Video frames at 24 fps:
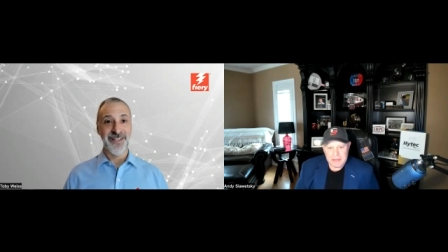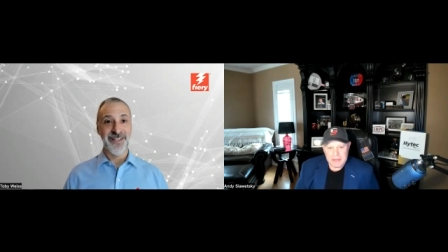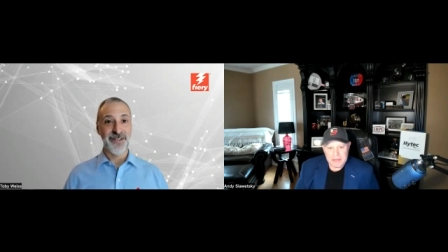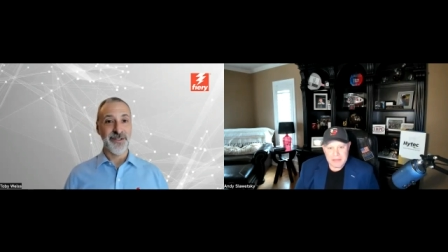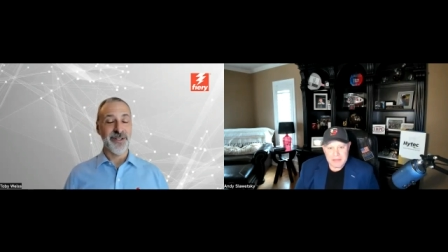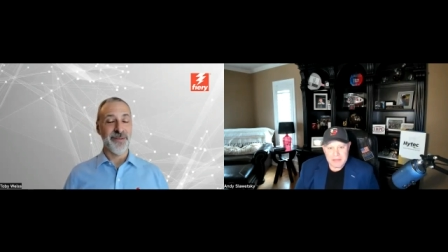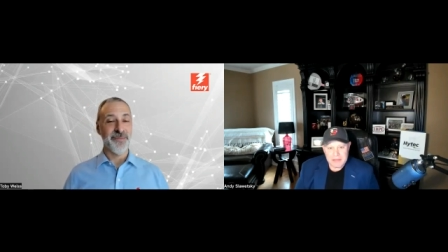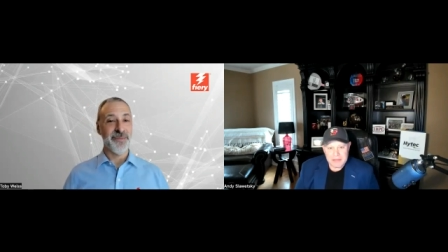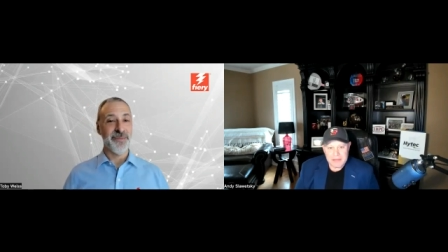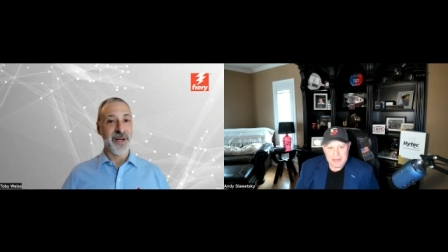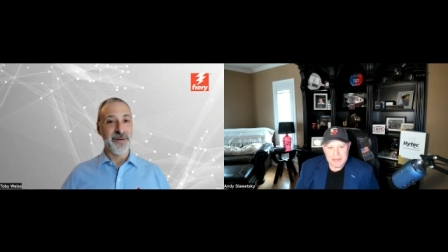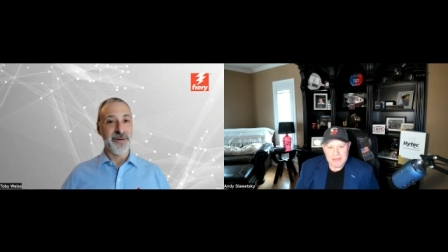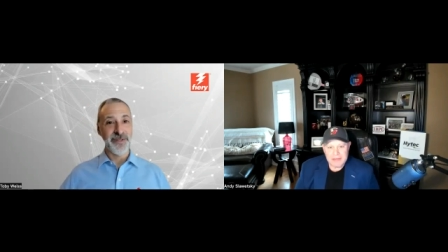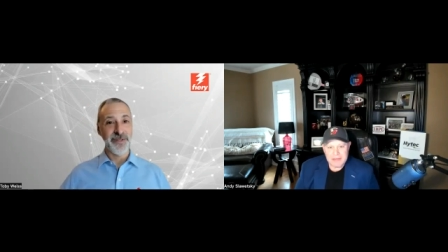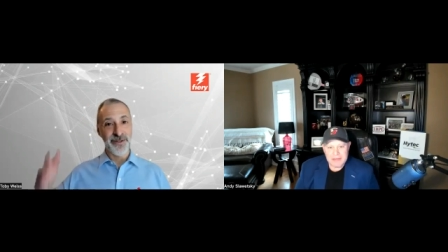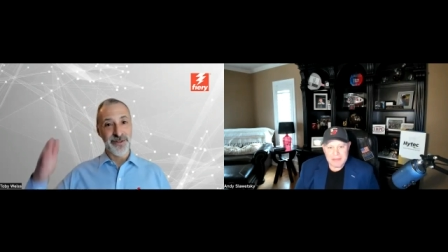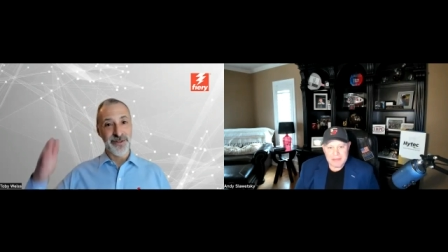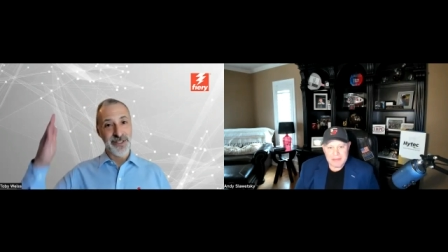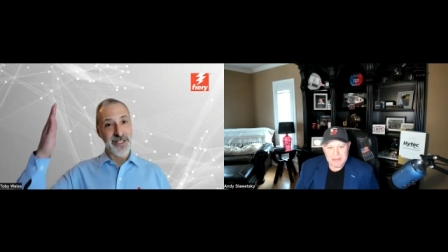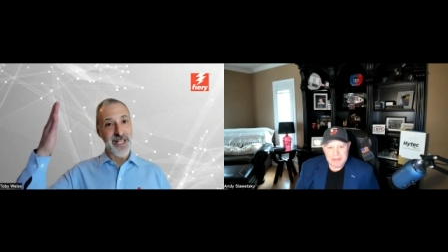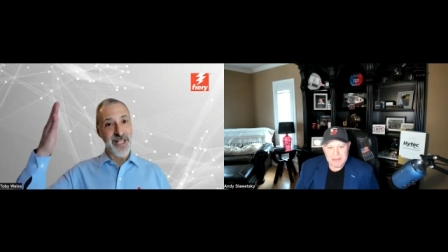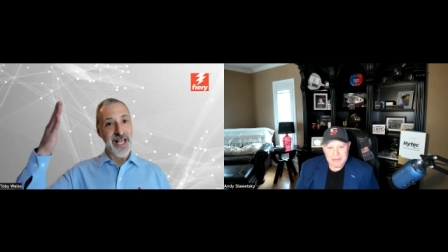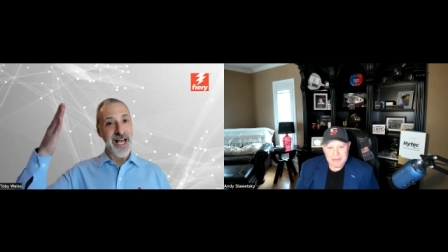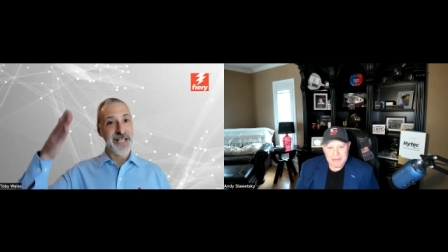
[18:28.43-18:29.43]
you know, sometimes
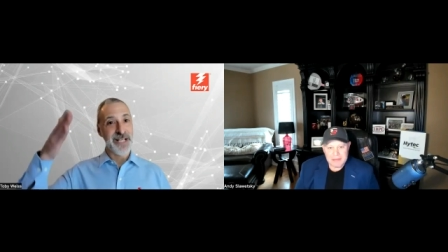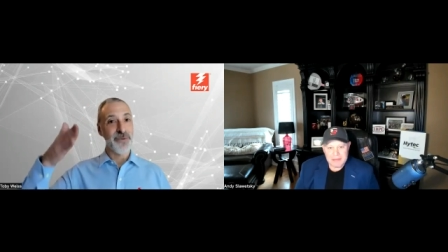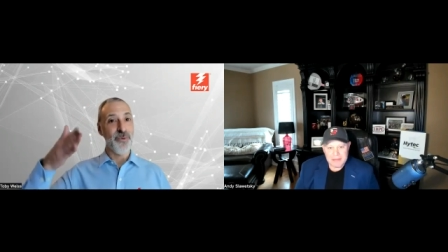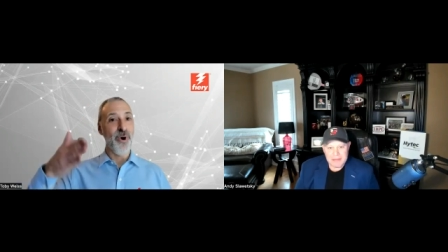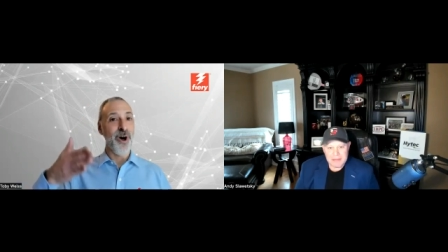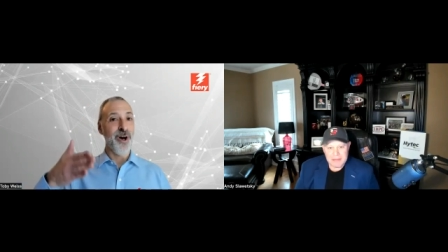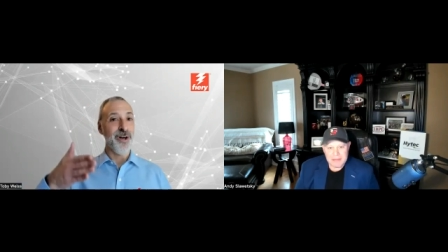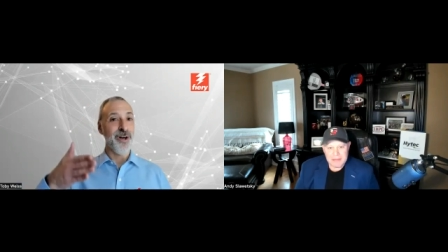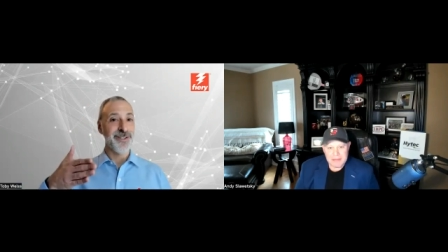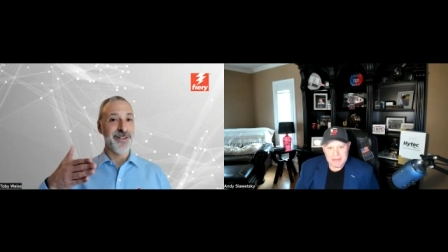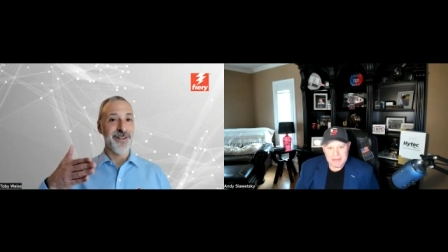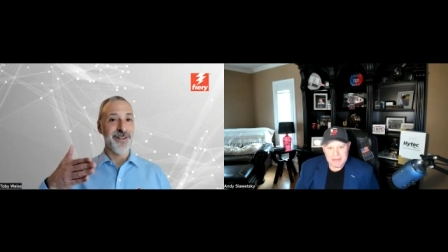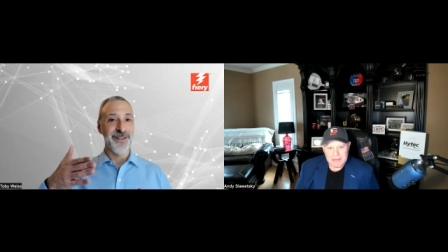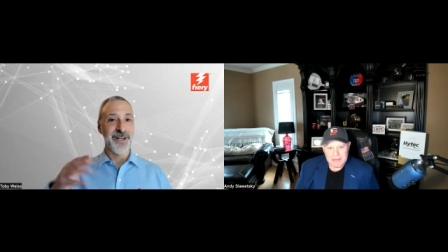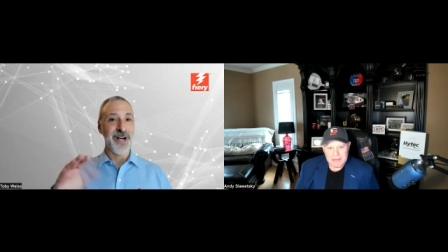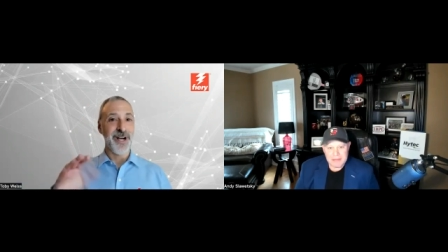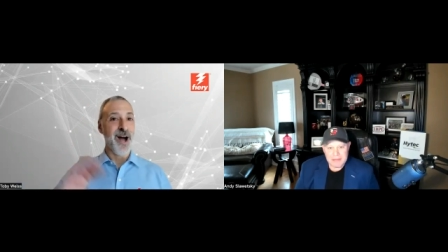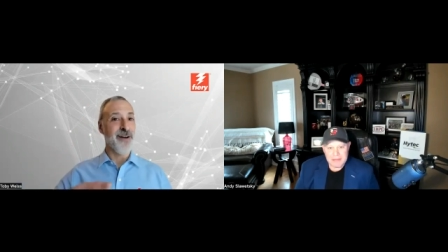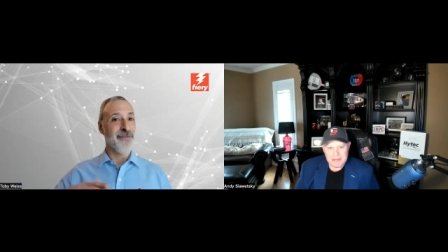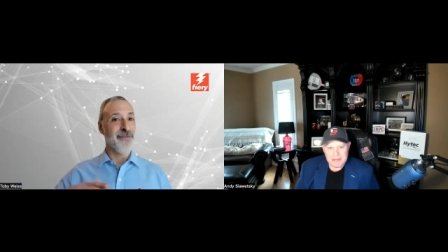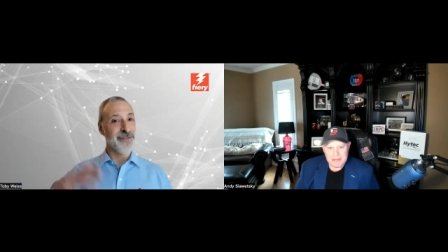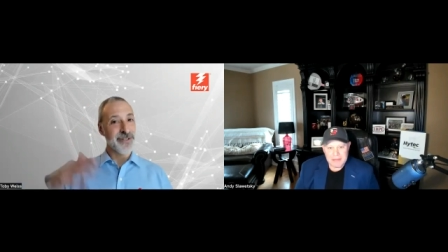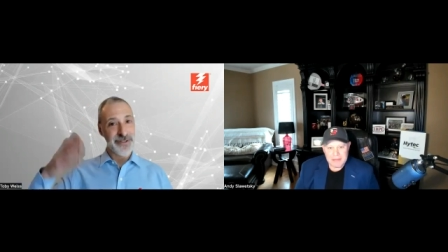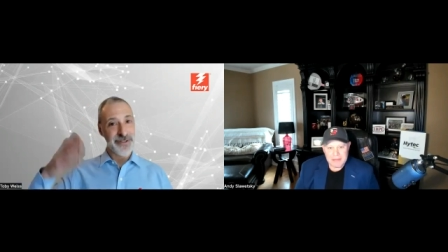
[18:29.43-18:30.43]
there's glass walls on the
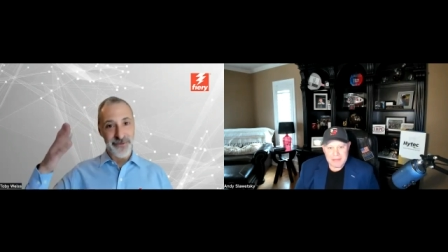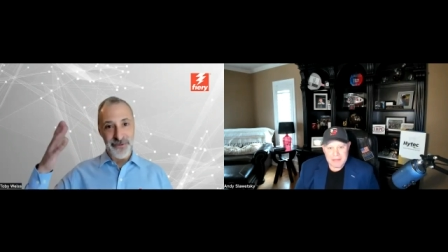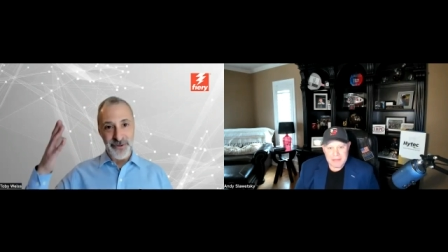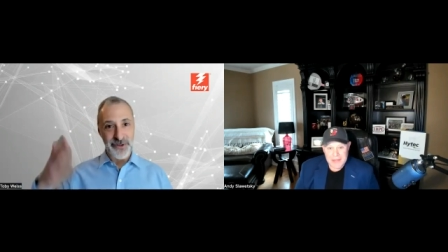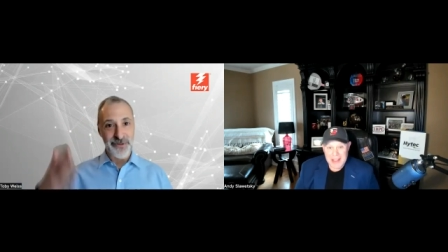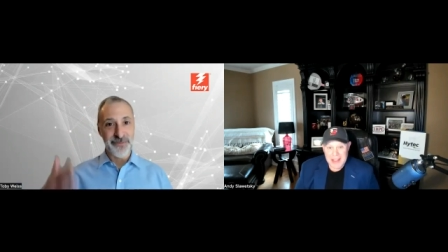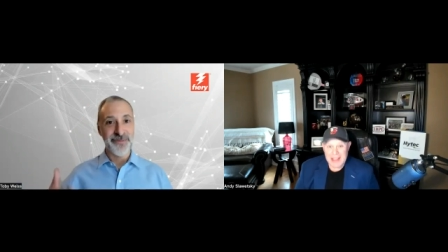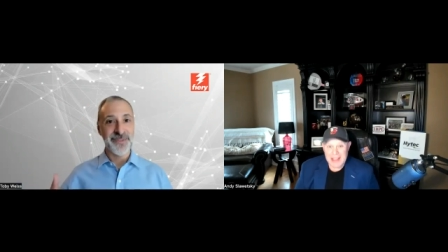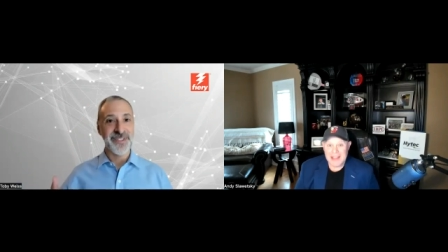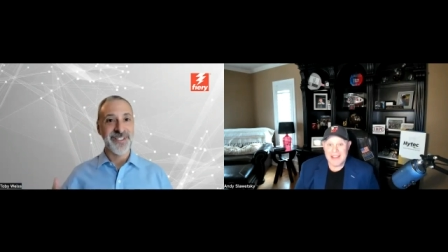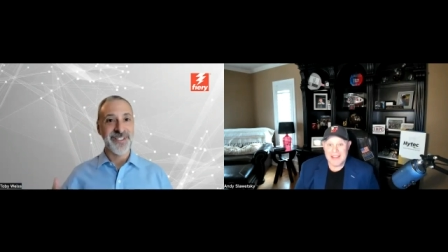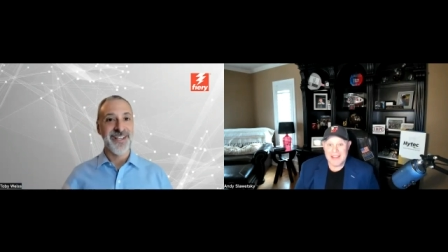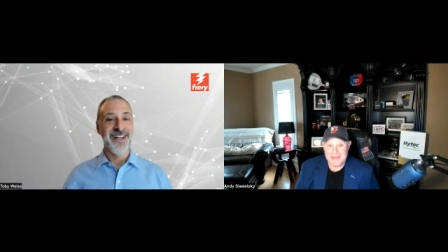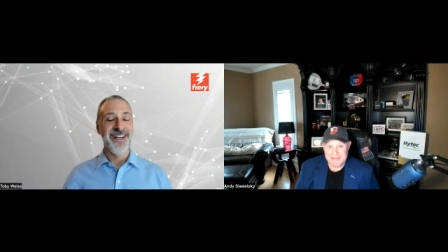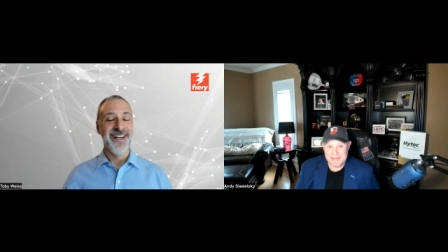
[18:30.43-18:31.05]
conference rooms